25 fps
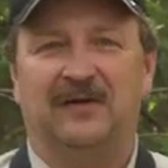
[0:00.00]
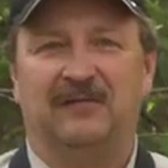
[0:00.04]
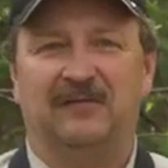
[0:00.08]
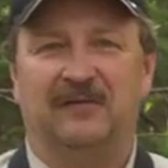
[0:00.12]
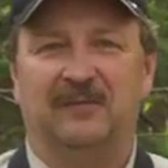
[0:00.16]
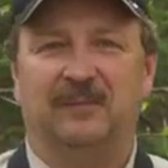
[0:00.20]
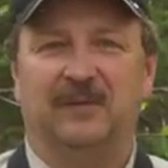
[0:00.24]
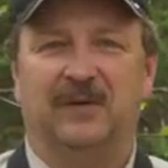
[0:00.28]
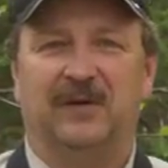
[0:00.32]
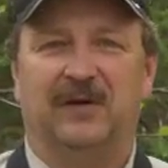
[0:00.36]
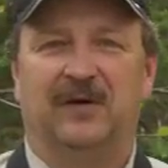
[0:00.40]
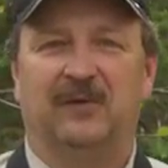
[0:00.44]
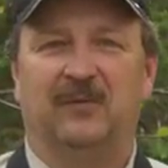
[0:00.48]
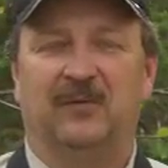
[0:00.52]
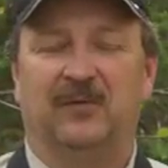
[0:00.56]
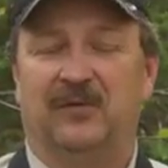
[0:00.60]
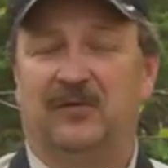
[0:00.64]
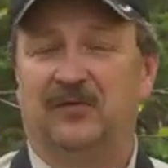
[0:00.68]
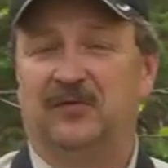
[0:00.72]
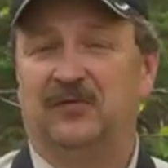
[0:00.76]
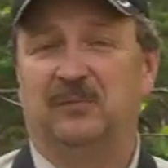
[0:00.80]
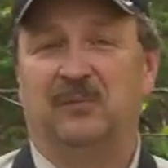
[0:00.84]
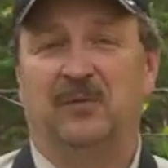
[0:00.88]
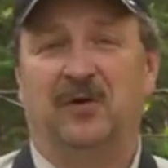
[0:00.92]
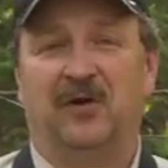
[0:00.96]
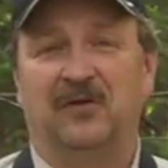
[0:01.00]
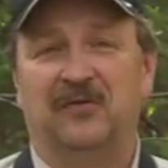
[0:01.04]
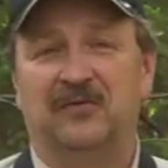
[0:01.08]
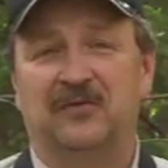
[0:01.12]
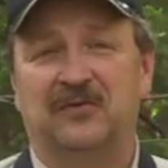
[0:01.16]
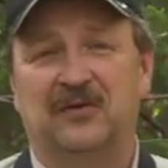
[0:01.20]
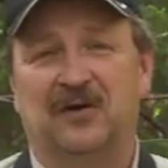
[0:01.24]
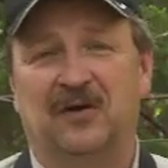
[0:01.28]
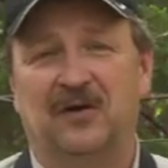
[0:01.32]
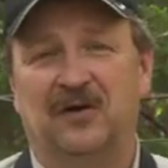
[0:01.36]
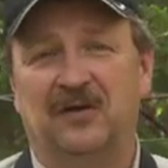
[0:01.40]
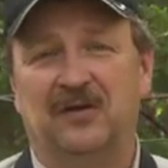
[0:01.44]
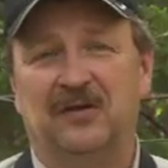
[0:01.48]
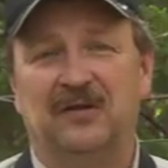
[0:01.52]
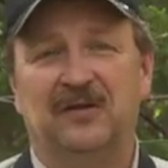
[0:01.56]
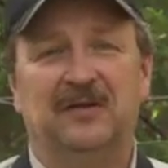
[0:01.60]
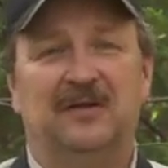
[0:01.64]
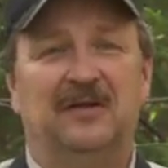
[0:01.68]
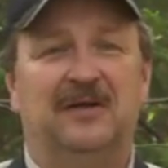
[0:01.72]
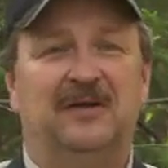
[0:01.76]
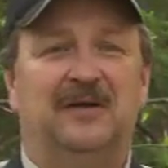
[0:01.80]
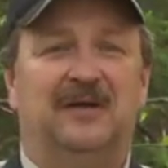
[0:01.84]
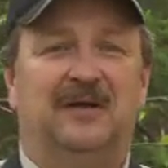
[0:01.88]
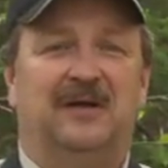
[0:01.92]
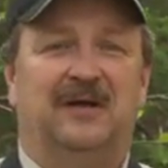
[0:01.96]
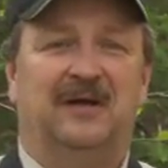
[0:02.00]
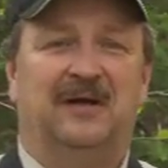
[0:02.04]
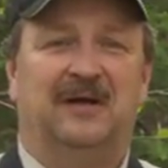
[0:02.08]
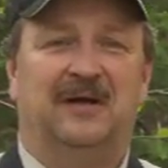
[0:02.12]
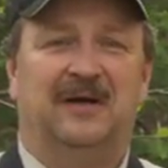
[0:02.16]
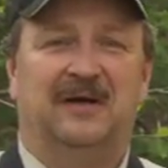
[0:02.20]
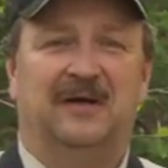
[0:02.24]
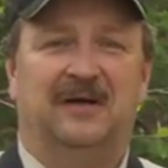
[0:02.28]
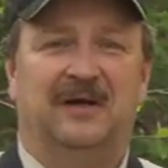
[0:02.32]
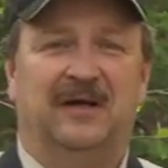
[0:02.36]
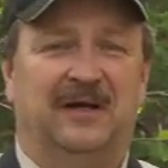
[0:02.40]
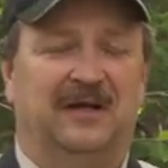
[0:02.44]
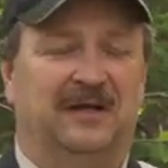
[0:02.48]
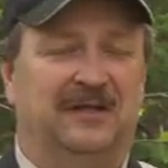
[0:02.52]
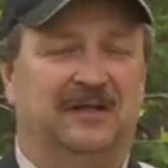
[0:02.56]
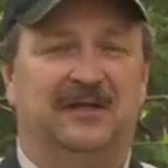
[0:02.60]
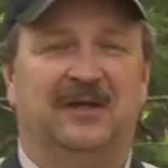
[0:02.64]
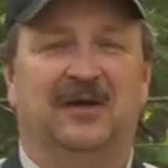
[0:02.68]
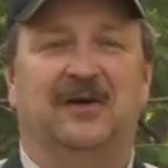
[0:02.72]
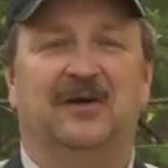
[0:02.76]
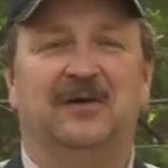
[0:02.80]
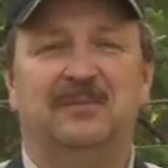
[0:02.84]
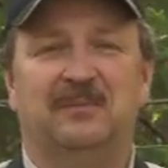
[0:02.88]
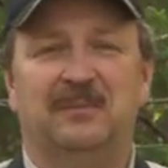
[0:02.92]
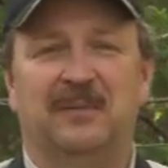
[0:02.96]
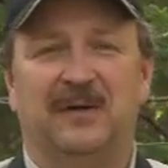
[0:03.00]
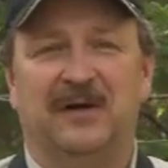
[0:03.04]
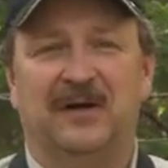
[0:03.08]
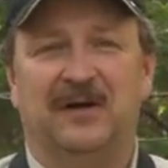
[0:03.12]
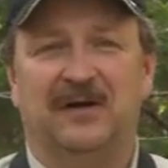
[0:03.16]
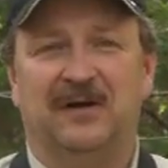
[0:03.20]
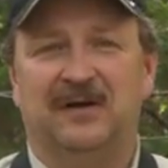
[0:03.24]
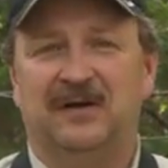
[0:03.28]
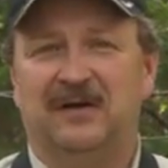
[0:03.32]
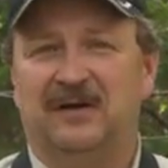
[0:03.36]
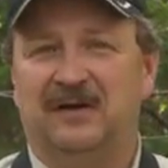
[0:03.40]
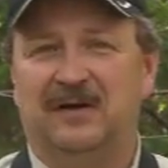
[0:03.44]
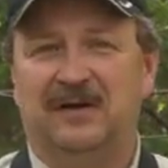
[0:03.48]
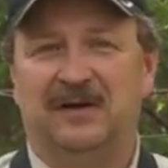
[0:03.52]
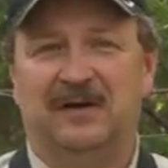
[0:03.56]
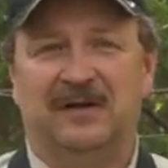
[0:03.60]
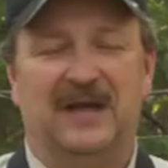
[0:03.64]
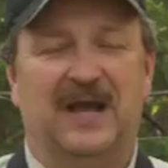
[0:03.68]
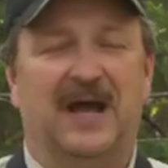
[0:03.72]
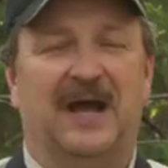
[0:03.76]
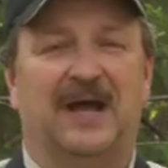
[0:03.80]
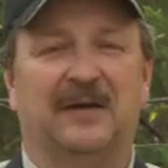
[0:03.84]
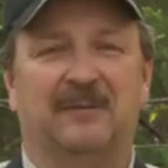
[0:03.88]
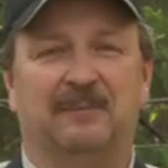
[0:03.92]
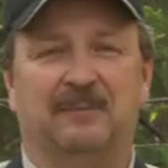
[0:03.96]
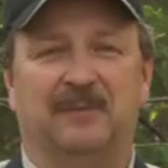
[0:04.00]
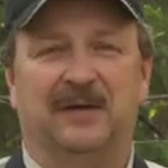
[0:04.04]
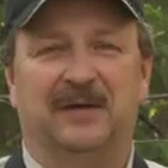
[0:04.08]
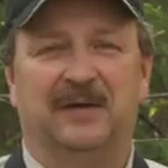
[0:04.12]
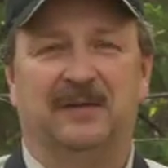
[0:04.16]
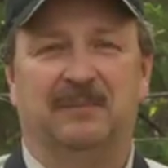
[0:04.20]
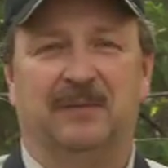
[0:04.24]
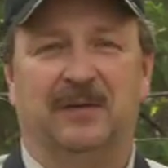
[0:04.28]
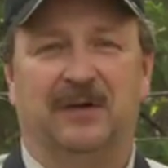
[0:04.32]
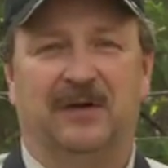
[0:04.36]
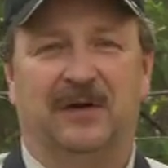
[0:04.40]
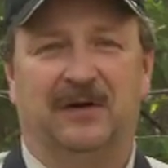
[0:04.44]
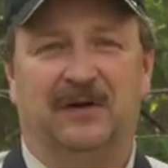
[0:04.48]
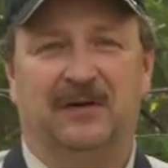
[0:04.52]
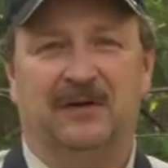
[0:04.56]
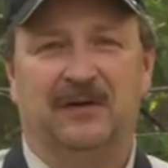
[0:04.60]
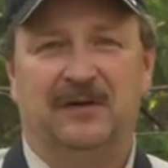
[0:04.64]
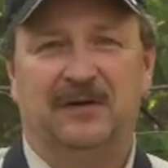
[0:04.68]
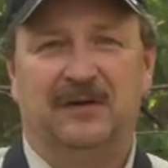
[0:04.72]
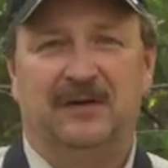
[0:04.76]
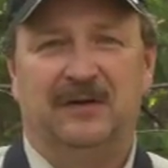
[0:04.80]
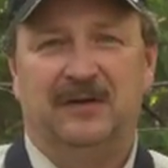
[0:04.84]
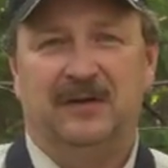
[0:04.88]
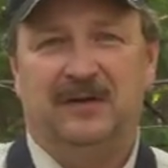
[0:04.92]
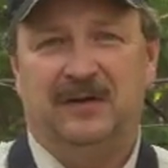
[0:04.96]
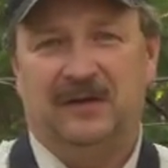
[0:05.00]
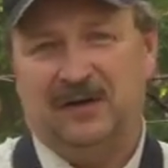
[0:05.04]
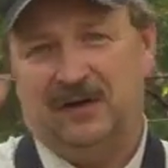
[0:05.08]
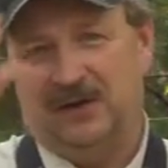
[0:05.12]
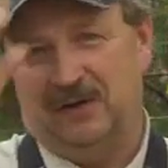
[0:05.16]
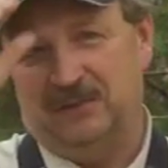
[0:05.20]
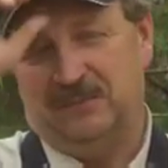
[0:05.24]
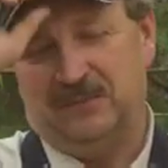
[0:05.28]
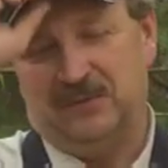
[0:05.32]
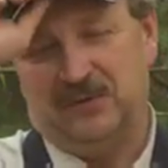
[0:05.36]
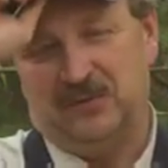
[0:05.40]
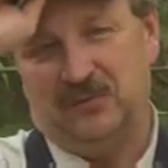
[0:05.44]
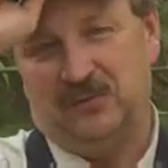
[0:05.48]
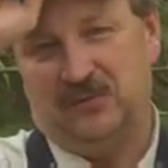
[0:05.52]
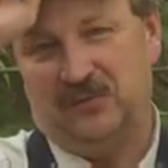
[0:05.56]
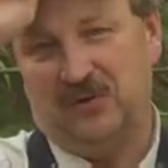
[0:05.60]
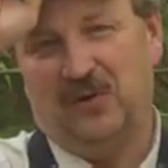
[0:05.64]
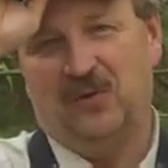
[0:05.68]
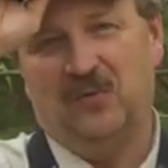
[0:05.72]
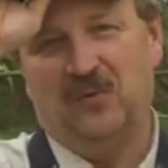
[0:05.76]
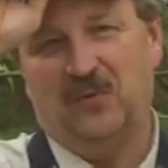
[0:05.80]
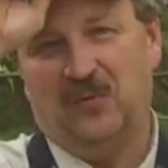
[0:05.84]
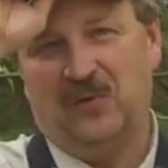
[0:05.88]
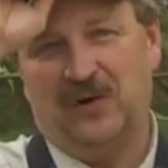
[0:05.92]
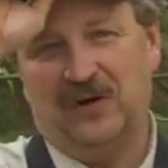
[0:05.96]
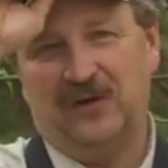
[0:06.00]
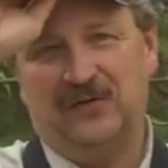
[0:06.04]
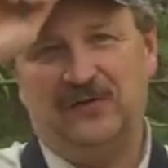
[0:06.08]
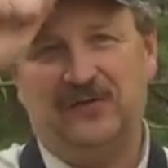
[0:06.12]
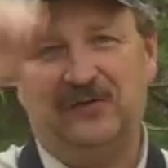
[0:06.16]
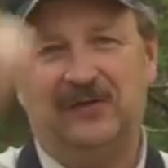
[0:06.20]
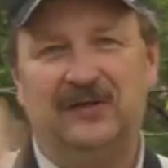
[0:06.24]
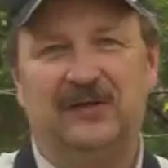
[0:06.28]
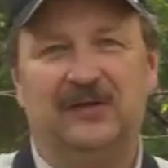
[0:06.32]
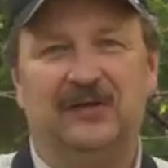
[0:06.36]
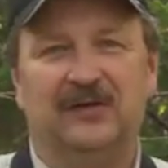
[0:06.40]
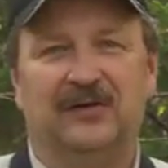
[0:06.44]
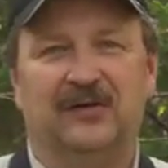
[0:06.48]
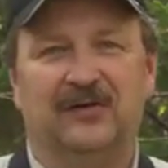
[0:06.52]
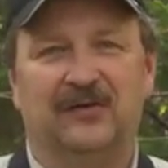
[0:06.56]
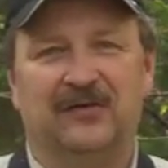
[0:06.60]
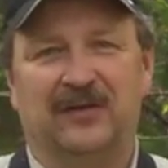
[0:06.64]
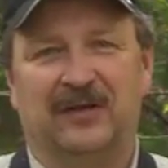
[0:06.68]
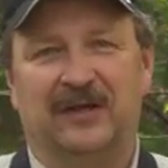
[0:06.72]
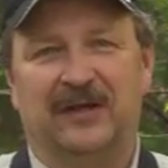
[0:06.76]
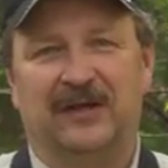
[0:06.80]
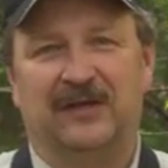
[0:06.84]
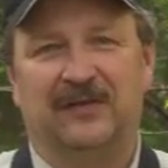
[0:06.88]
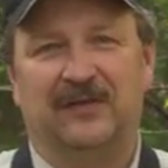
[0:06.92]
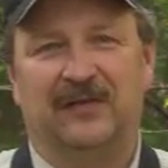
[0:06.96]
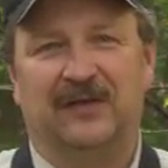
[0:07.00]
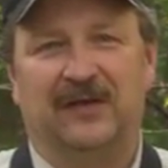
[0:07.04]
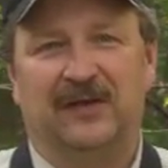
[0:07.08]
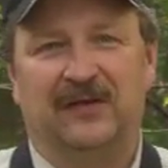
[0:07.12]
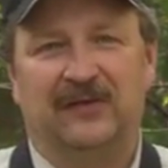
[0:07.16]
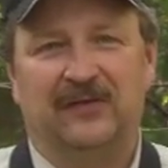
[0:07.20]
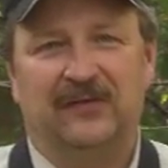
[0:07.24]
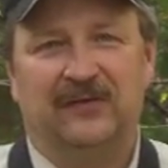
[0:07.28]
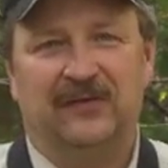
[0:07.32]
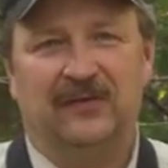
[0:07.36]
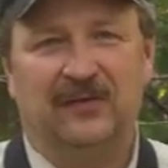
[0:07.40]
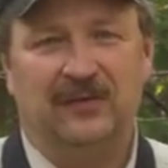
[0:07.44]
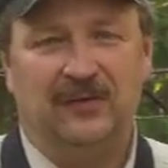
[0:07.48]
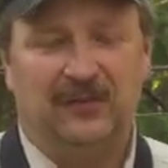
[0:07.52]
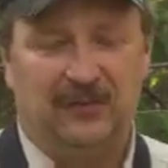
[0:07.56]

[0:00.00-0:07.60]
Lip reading: of a bear with a small skull, a young bear, not a big bear. You don't want to see ears like this.